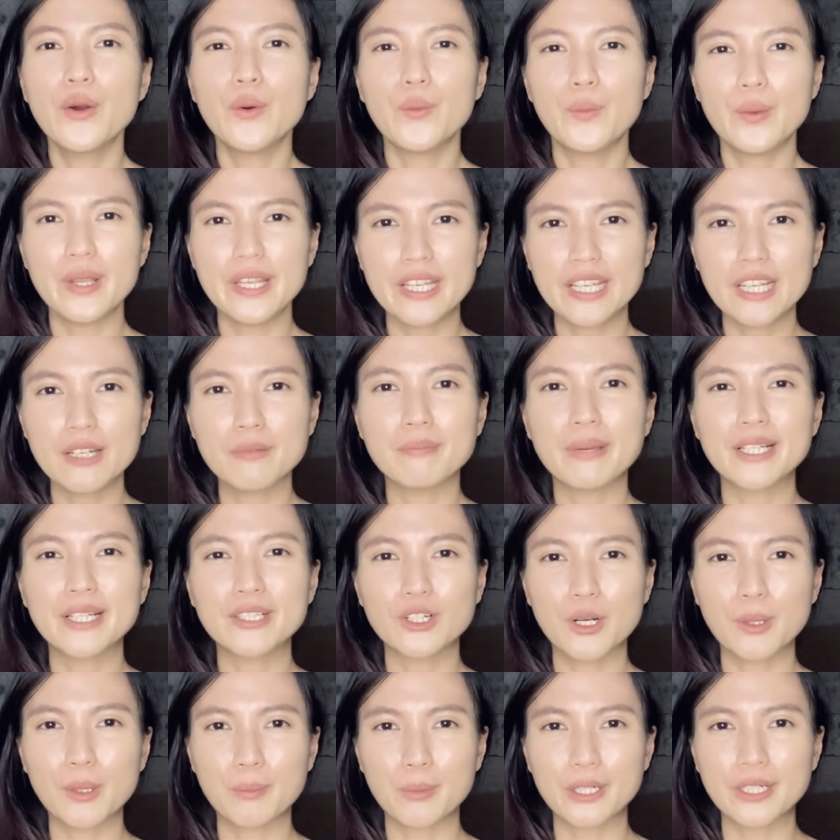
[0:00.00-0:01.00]
we can
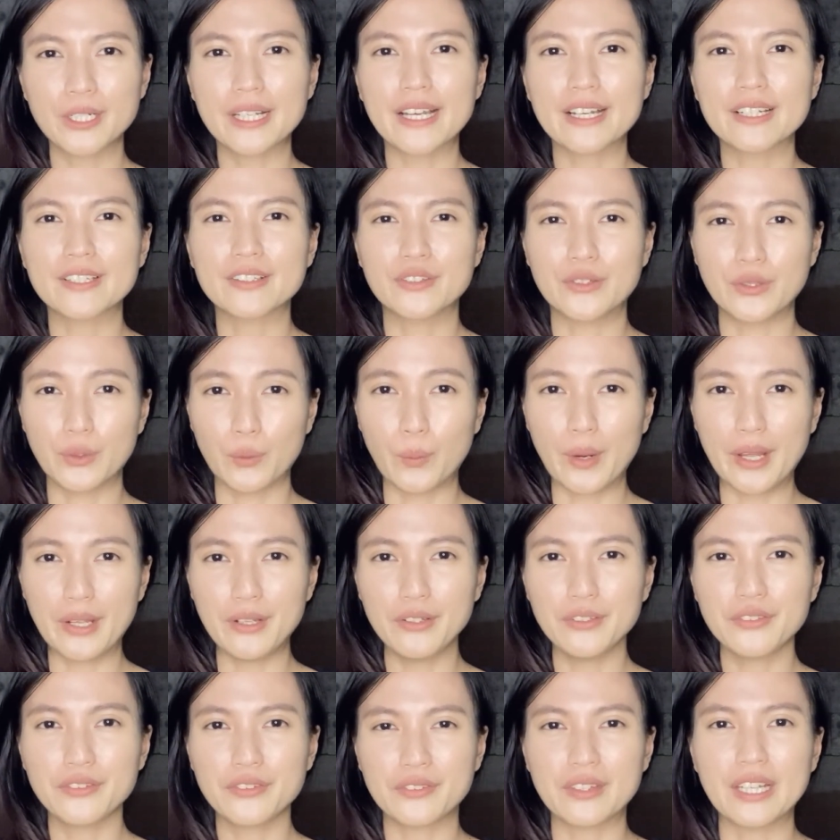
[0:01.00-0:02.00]
better protect the
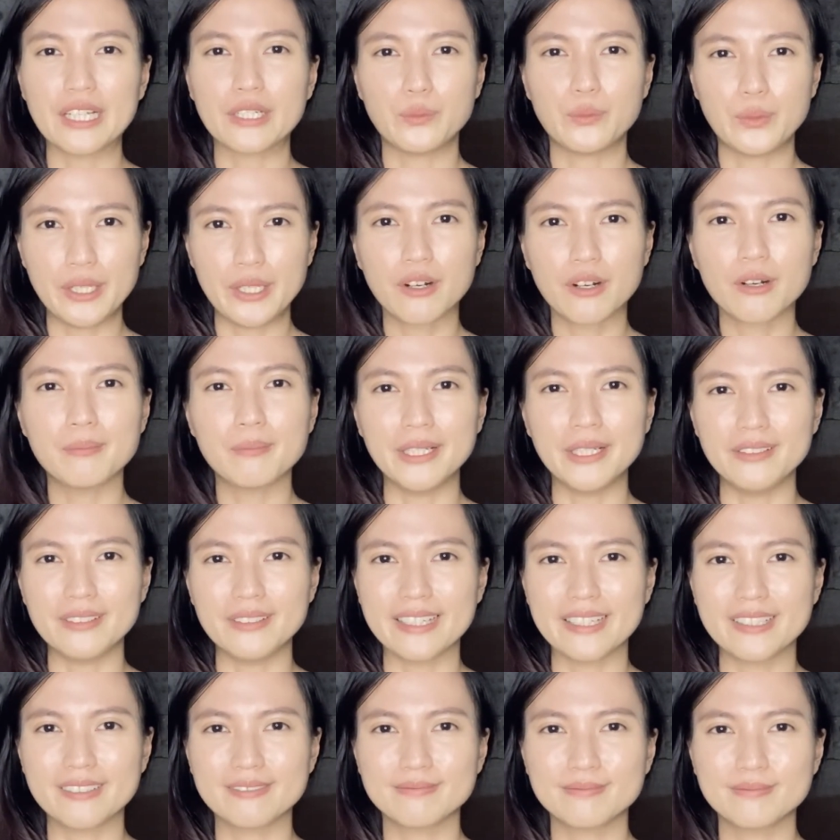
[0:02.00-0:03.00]
wealth that we are
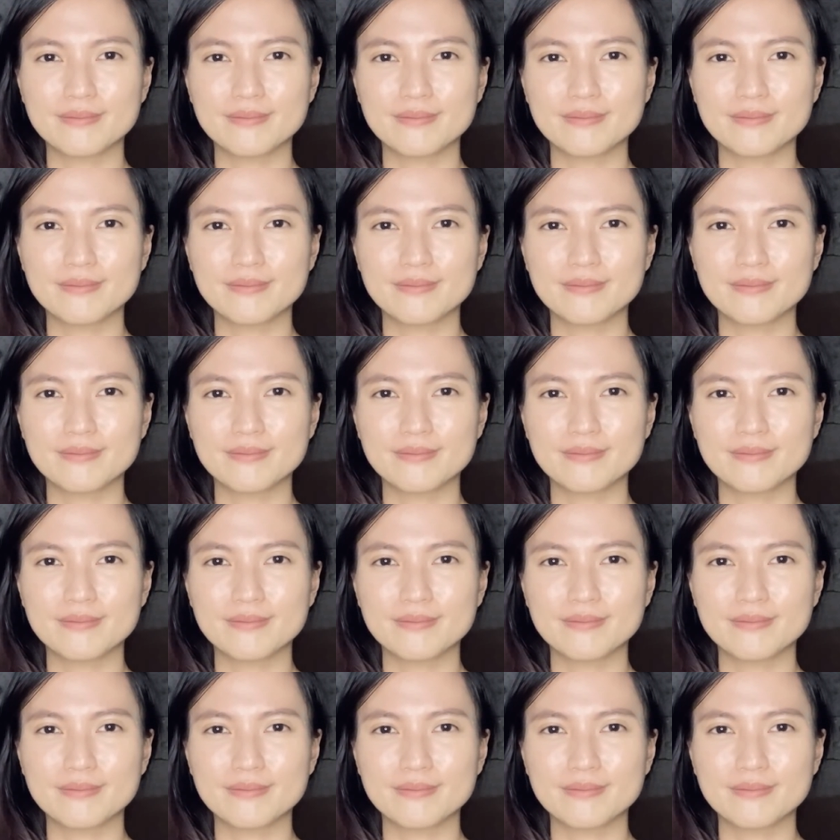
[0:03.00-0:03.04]
building.